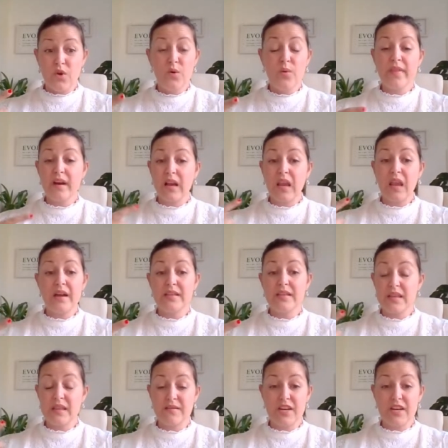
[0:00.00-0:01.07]
Who are the clients
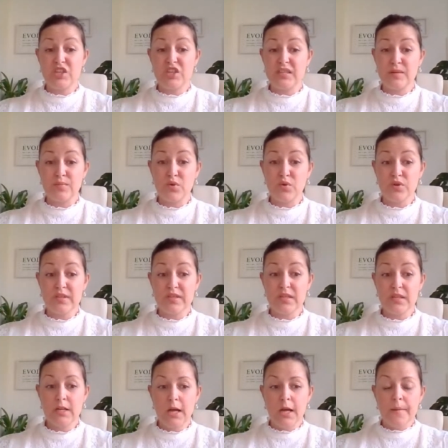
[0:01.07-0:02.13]
that they've actually
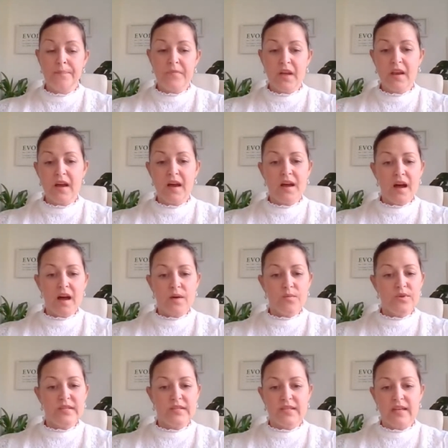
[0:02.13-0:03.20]
supported? And I, I
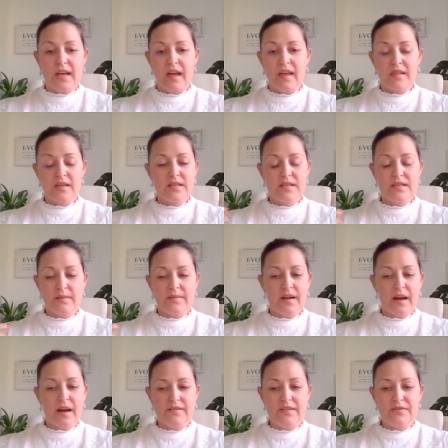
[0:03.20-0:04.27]
would say, and this is
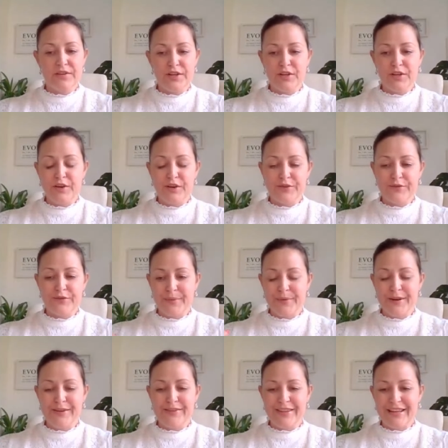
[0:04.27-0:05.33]
something I've definitely learned from
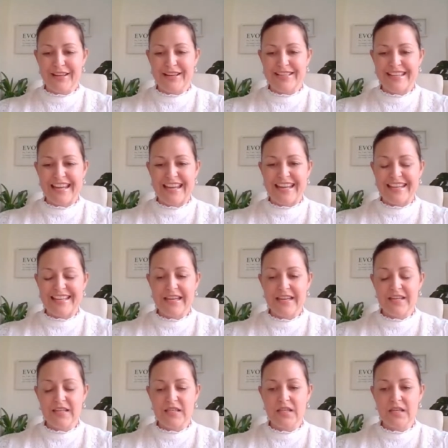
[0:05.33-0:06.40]
over the last eight
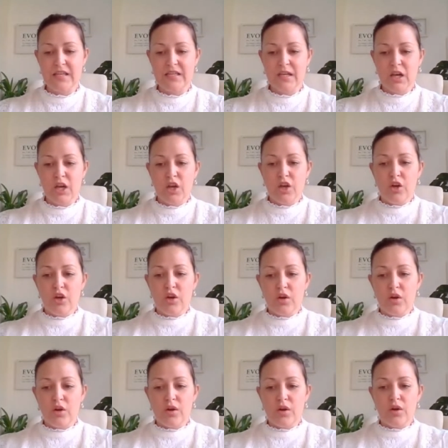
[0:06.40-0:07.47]
years, is
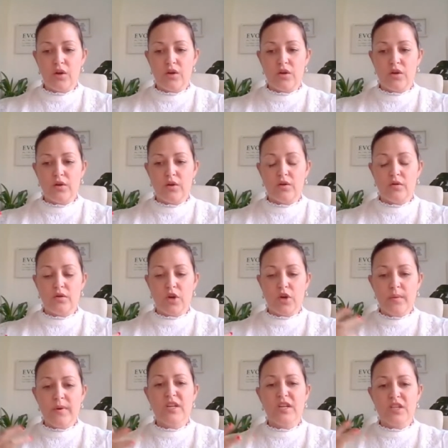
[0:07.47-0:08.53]
you know
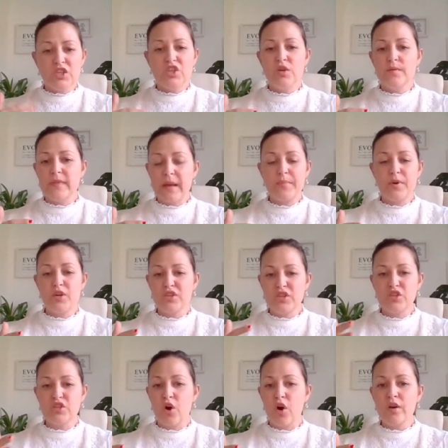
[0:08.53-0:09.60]
go and consume that
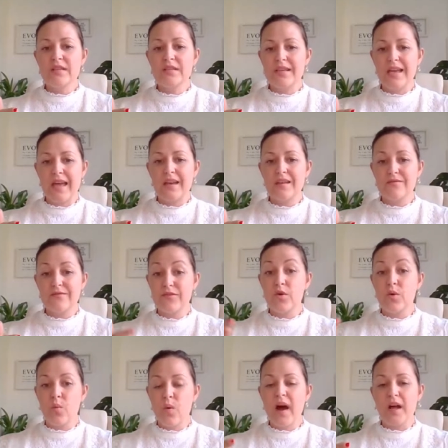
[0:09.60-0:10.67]
person's content for
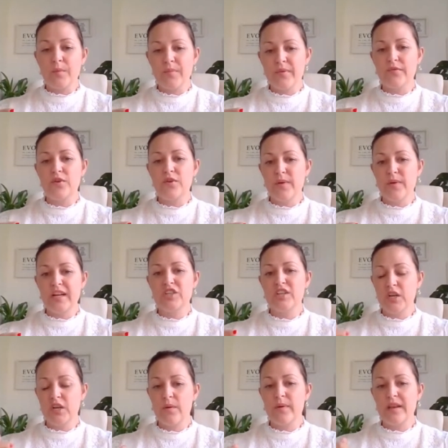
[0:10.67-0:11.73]
a while before you
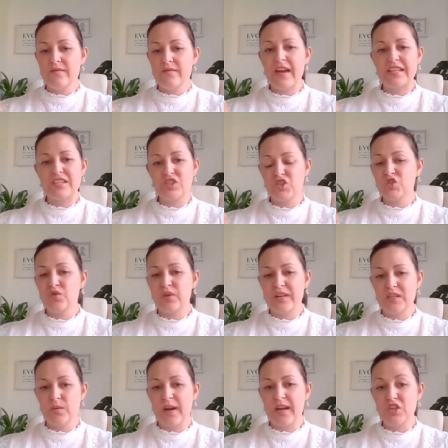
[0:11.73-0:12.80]
actually go and invest
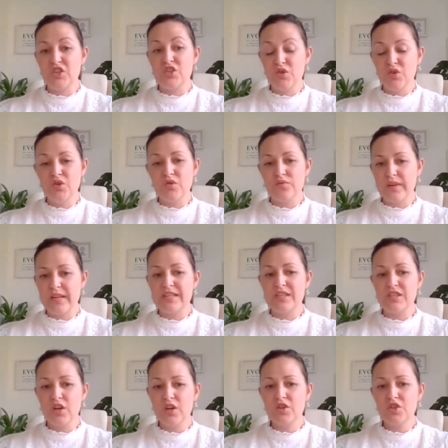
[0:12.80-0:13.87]
straight away. Do your
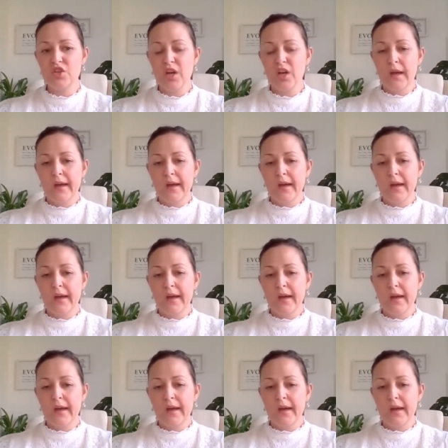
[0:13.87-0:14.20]
research.